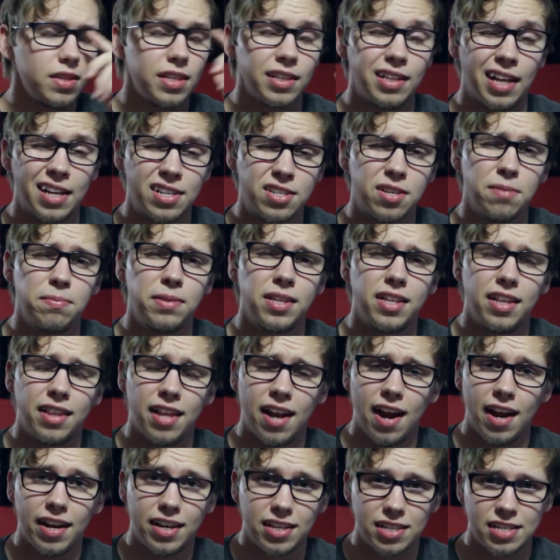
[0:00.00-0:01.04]
That's something that
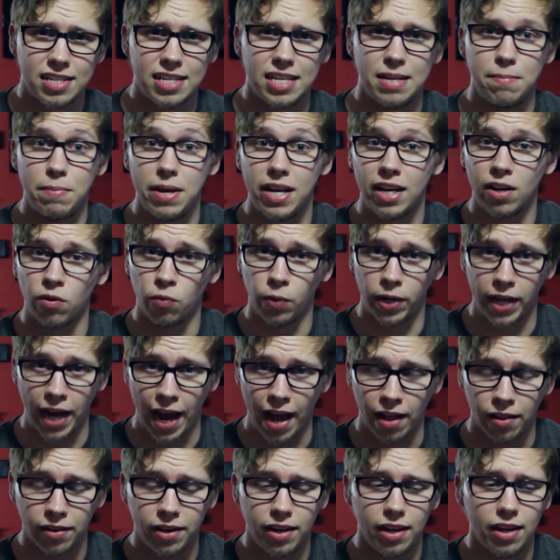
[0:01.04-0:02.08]
I can see being a
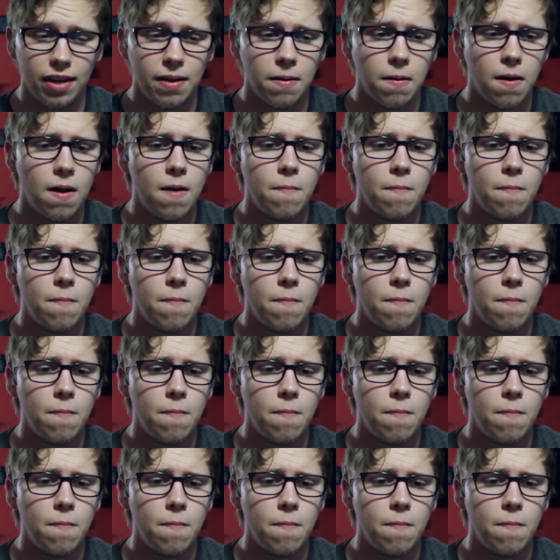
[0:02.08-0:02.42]
reality.